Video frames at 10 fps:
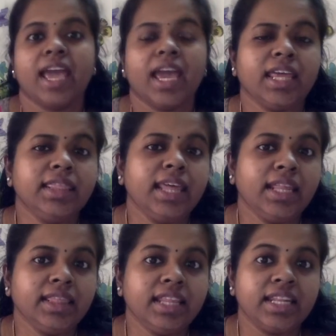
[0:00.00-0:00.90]
And
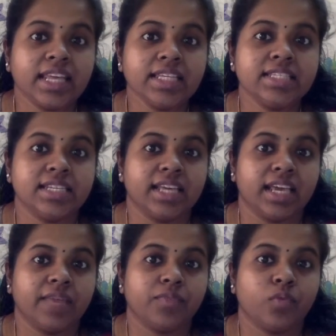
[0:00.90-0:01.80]
then the next
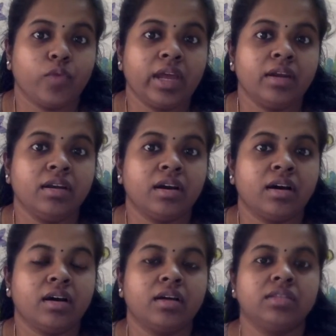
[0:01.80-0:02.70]
day when
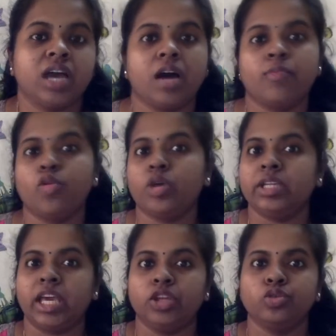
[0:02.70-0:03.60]
Thabo
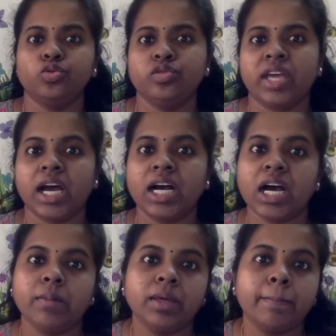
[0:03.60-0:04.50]
and Ketu, they are
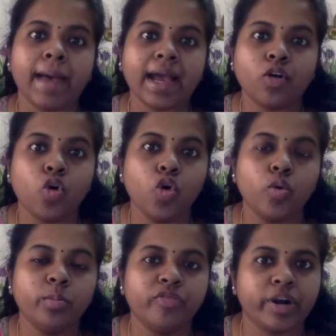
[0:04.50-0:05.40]
coming back
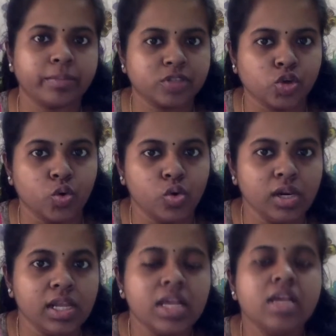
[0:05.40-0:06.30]
home from school.